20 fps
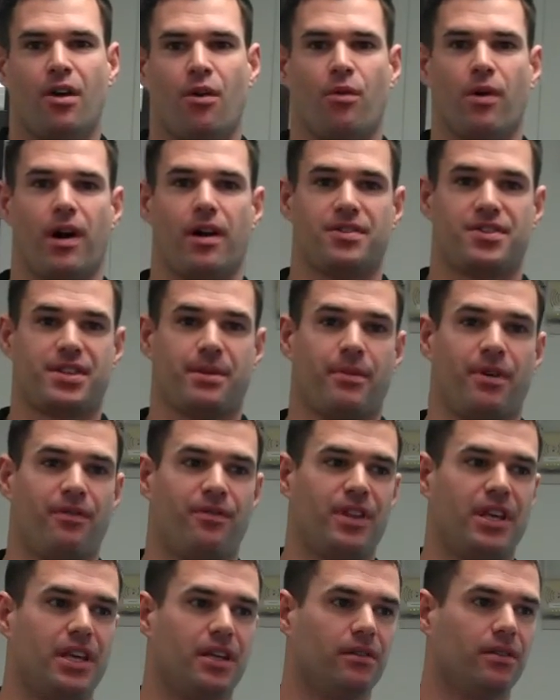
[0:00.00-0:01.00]
where some
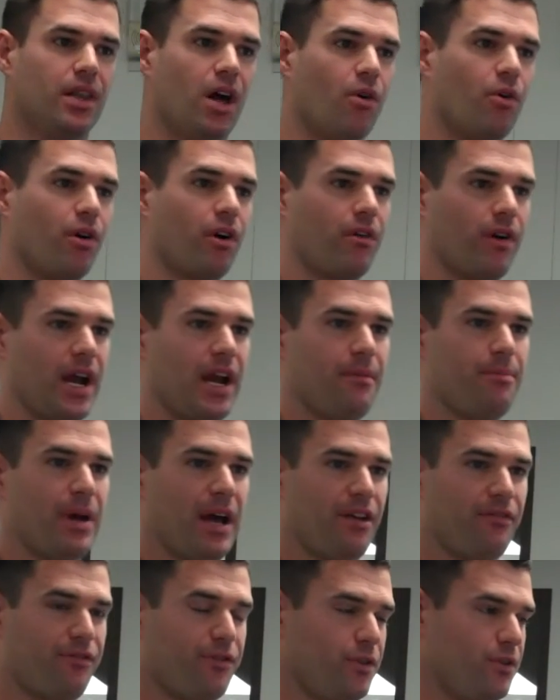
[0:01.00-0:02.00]
of the lower grade
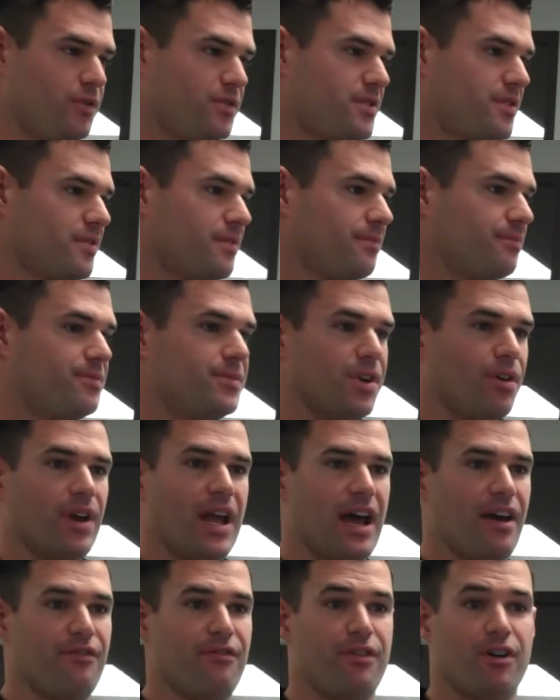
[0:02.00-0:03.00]
pet foods don't
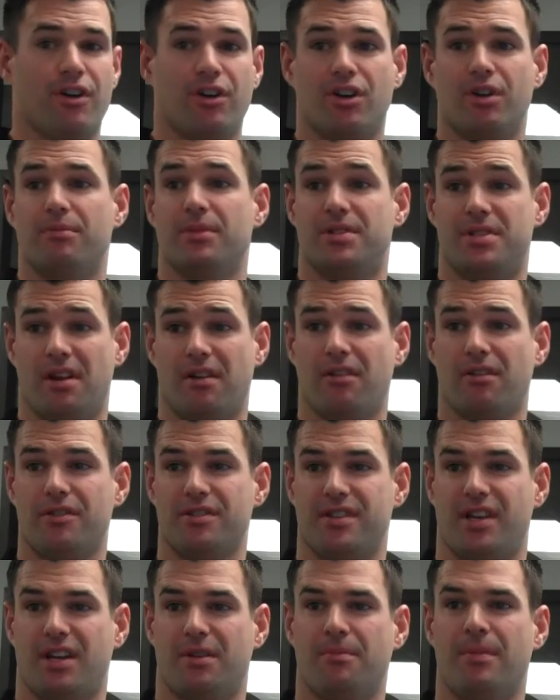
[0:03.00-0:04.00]
have very good
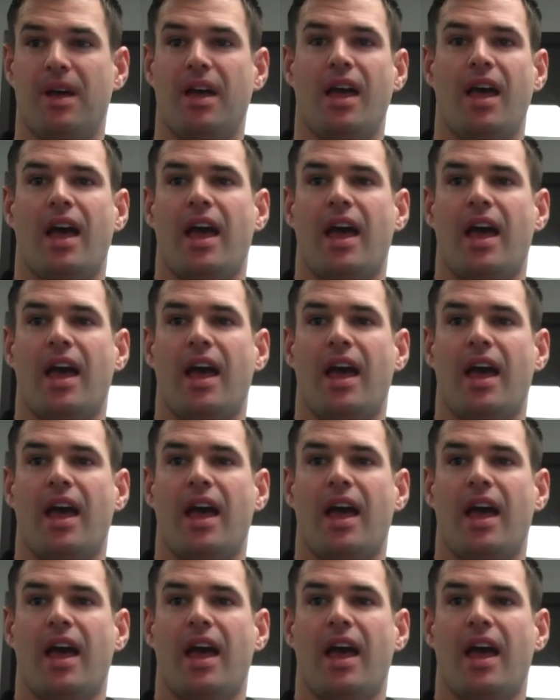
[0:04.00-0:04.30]
materials in them,